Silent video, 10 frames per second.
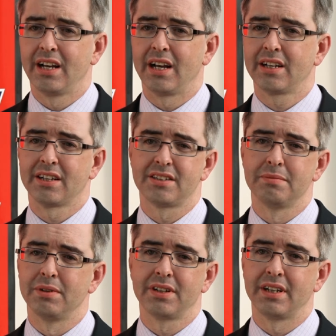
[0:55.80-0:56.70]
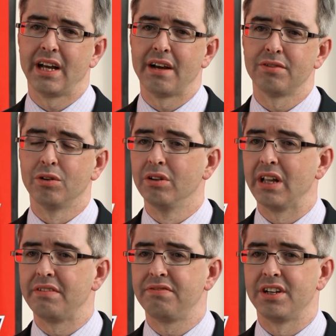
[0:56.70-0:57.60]
a customer can have all
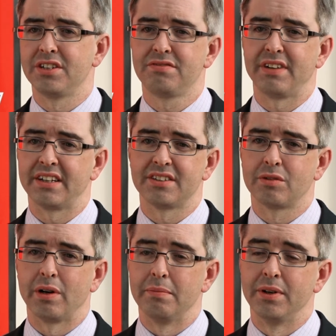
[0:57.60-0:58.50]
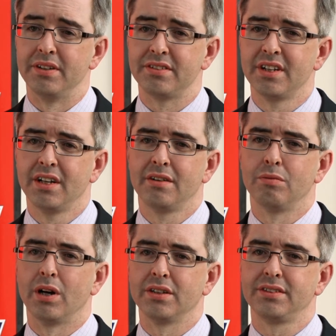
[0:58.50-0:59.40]
their first fix equipment
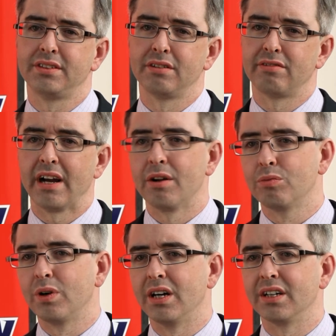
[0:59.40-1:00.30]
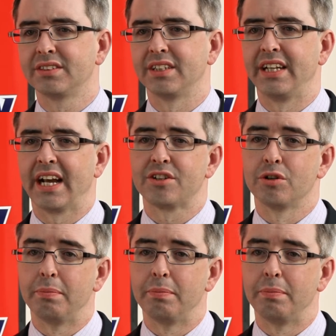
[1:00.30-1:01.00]
whilst the ground works and the actual